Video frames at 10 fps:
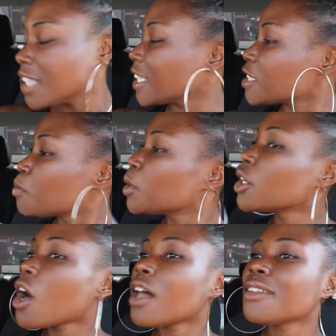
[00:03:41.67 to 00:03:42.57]
Let's put
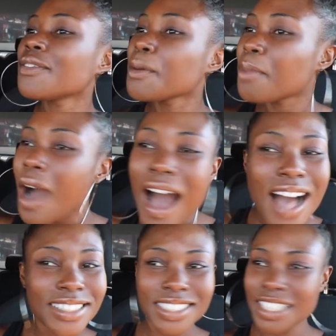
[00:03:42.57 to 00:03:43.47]
all of the
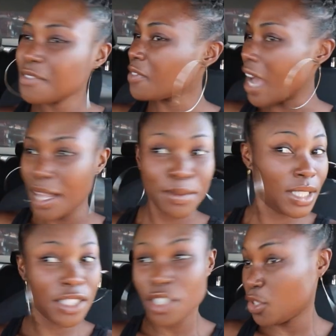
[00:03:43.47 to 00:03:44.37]
positive vibes
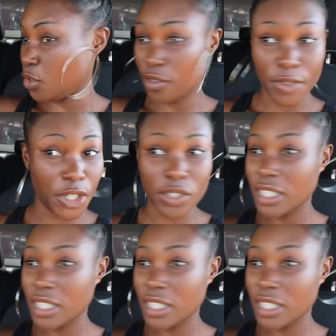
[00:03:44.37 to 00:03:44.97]
into the universe.